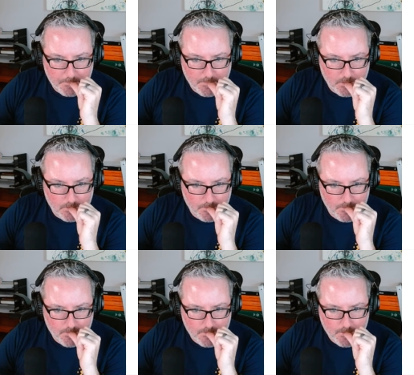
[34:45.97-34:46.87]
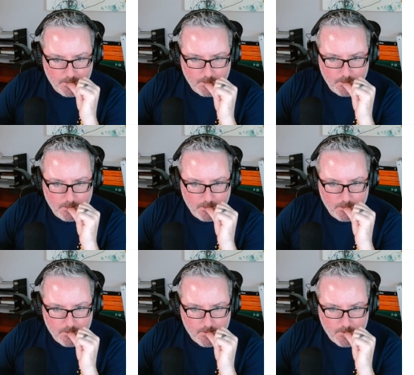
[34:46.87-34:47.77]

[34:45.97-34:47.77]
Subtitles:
Nothing is said.